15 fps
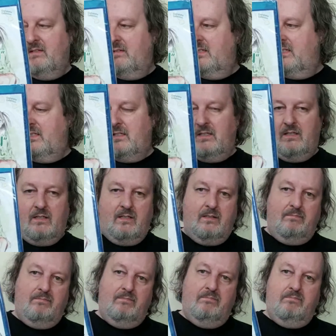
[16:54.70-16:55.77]
It's
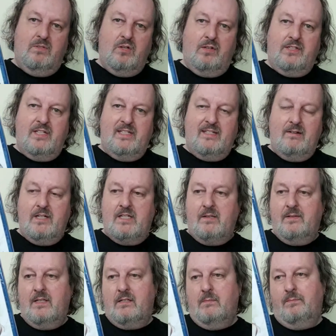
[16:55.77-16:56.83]
not necessarily
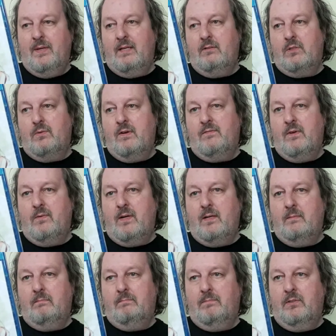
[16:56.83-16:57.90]
something that's appealed to
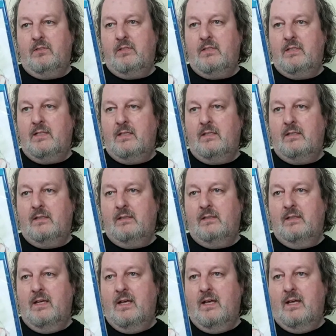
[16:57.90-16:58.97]
everyone, but
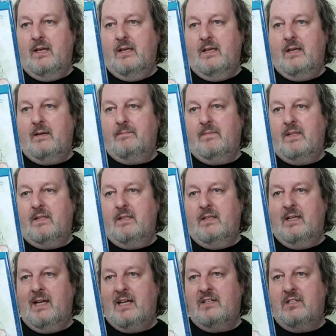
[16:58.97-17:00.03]
yeah,
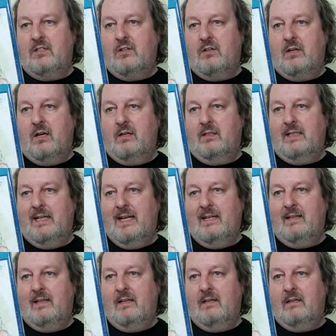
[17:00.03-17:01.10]
it hasn't got hardly
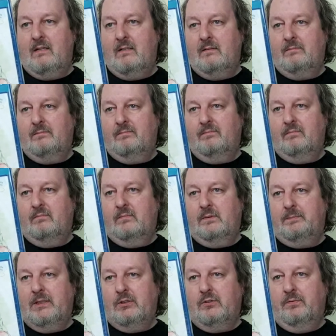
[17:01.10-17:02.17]
any
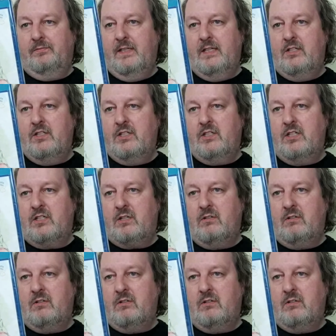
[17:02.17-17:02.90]
special features.